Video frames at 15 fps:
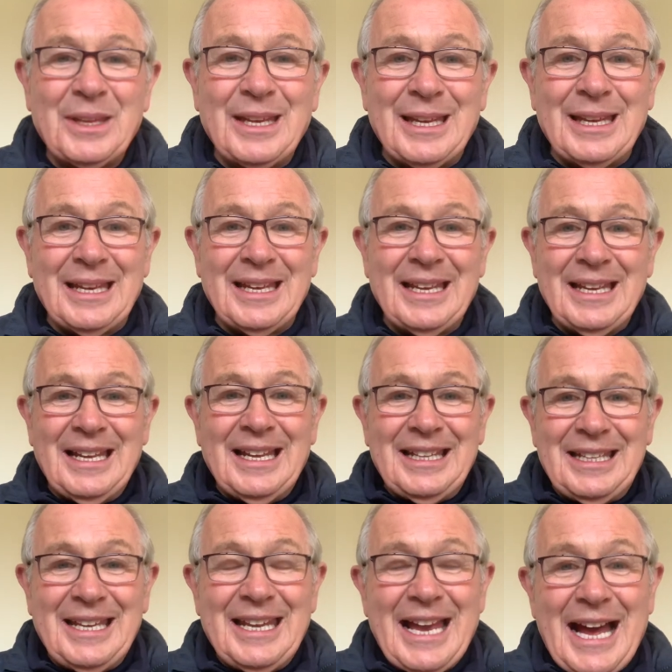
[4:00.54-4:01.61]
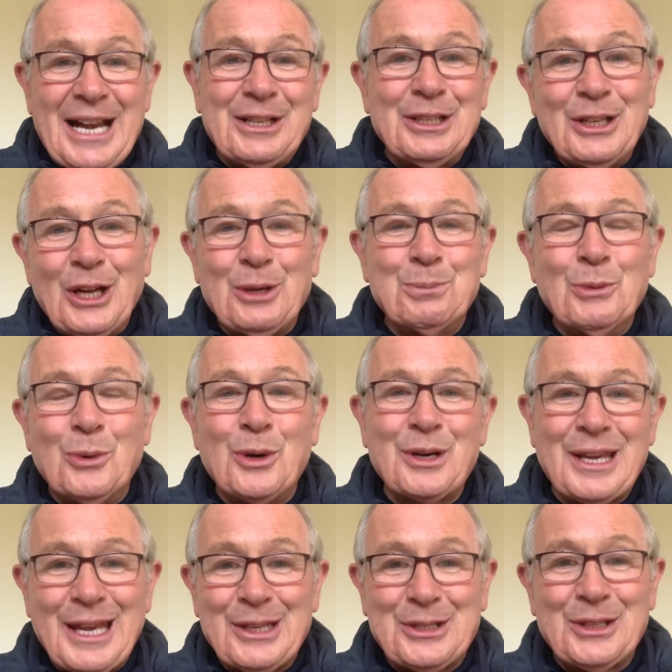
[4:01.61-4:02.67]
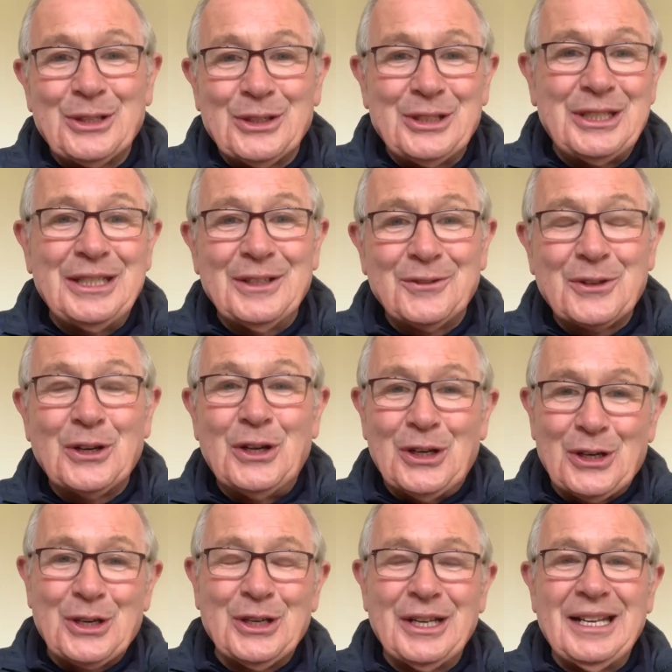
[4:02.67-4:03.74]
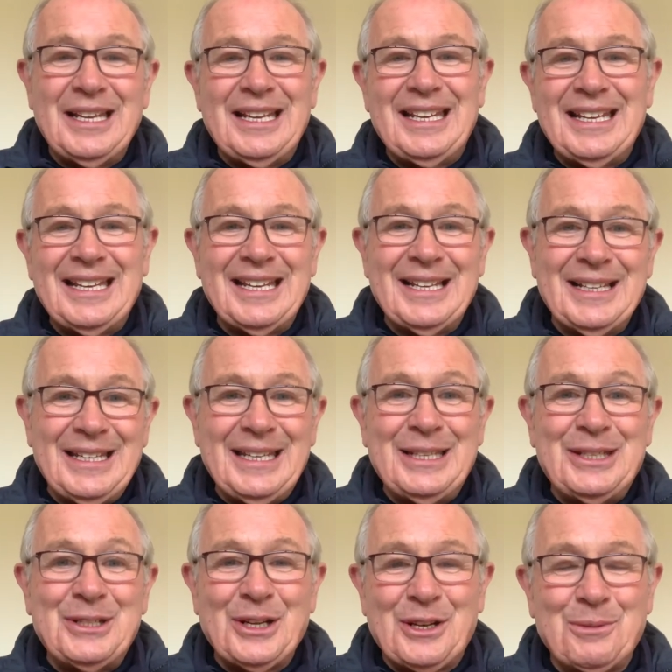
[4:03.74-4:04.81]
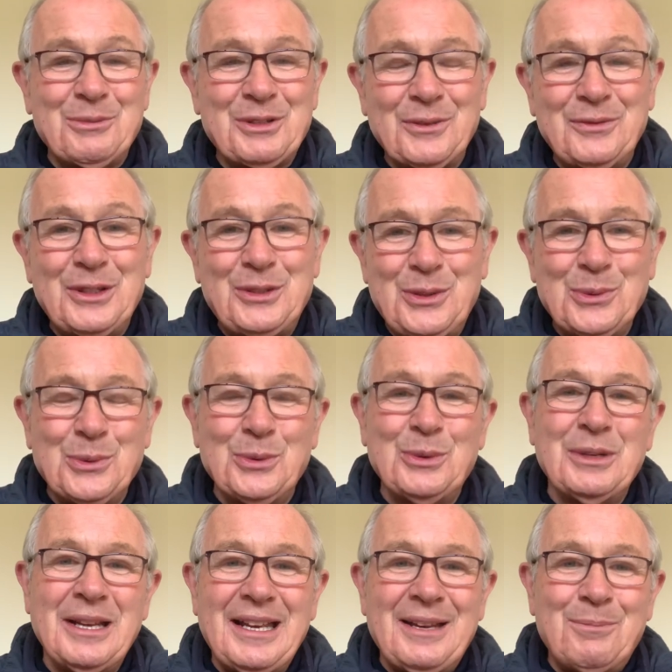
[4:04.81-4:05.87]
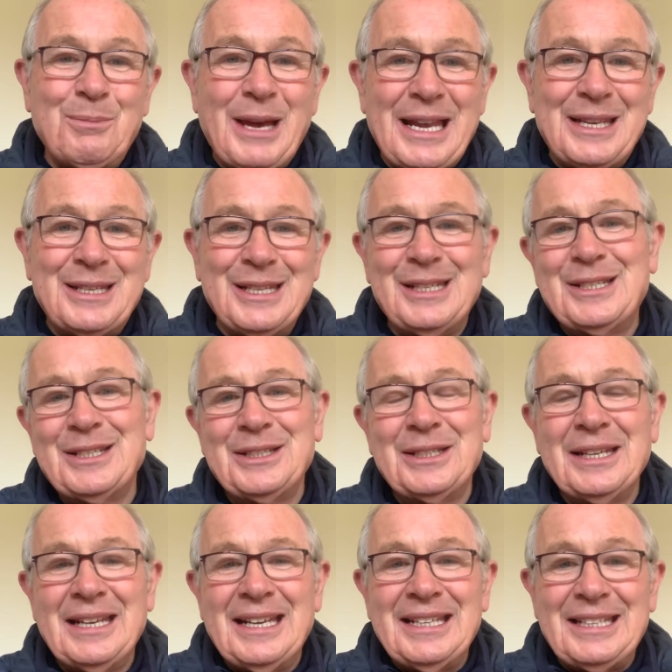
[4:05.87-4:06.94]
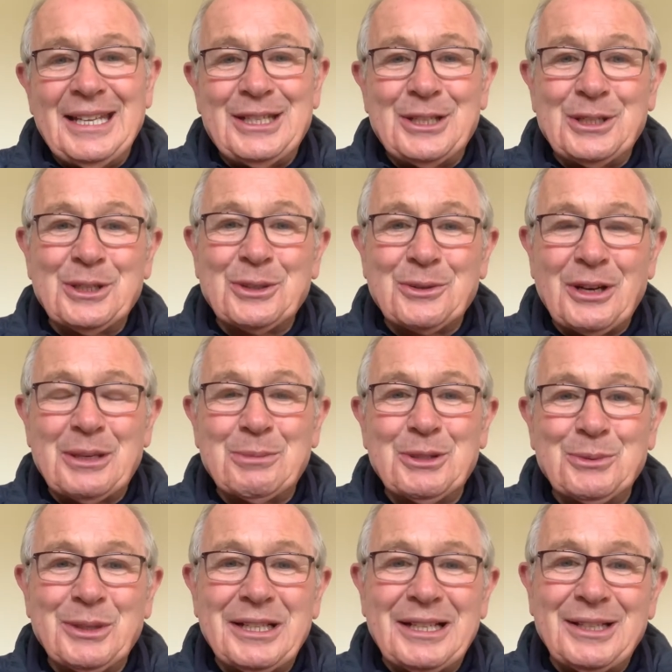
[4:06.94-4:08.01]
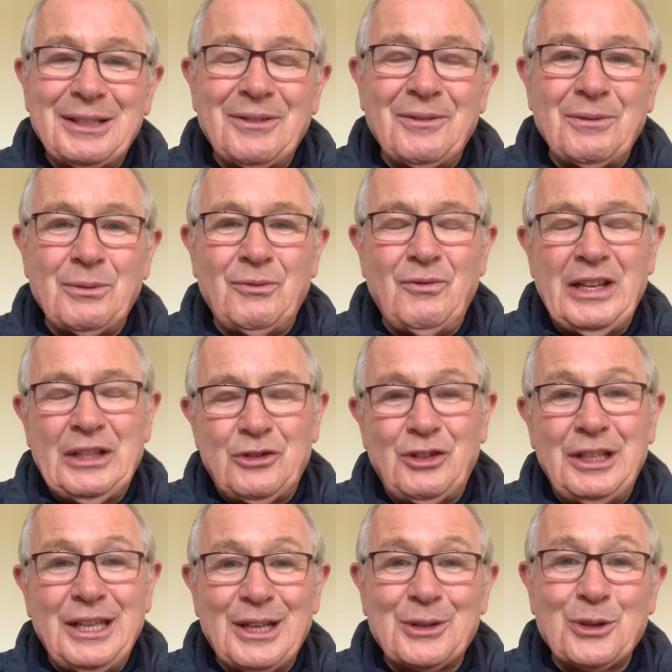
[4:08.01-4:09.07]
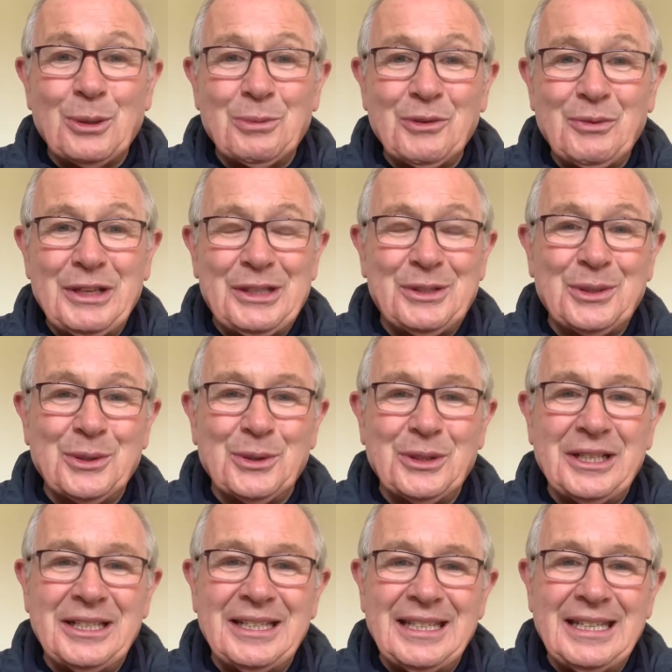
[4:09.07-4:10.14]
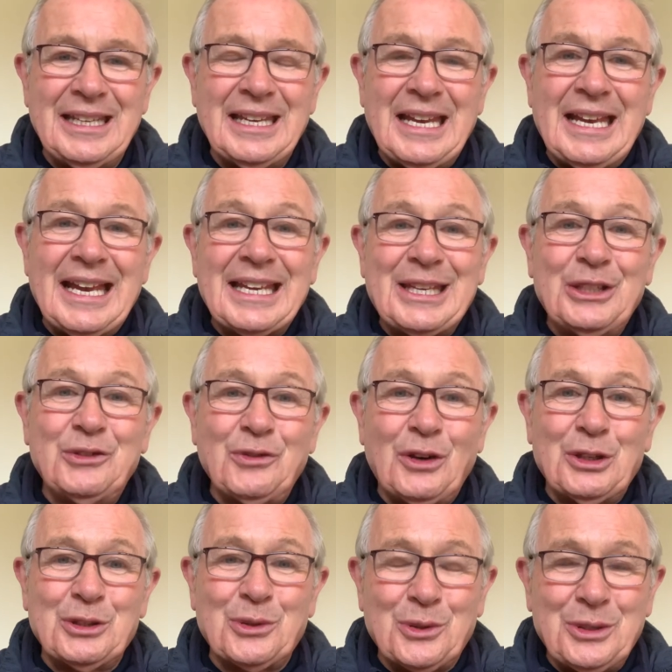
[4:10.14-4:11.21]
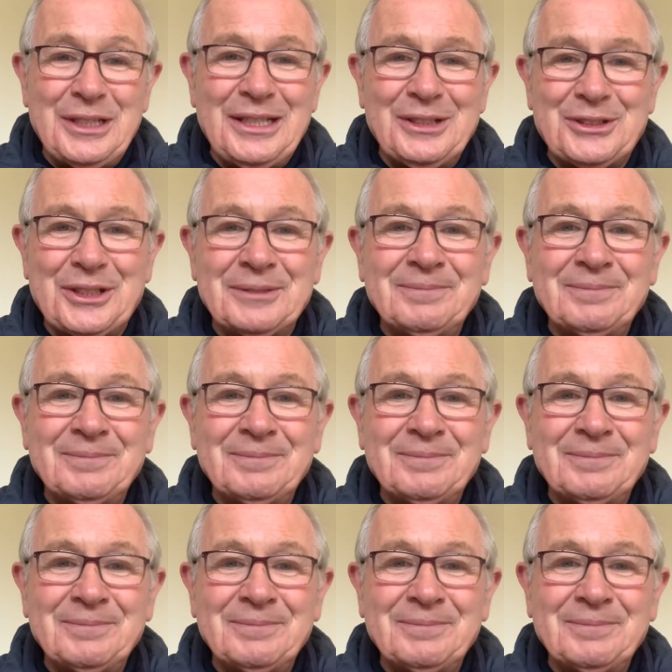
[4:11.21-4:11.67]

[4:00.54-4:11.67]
they are the Lochmore Castleiney of Cork in terms of the dual mandate, and they had an incredible weekly victory there a couple of weeks ago against Father O'Neill's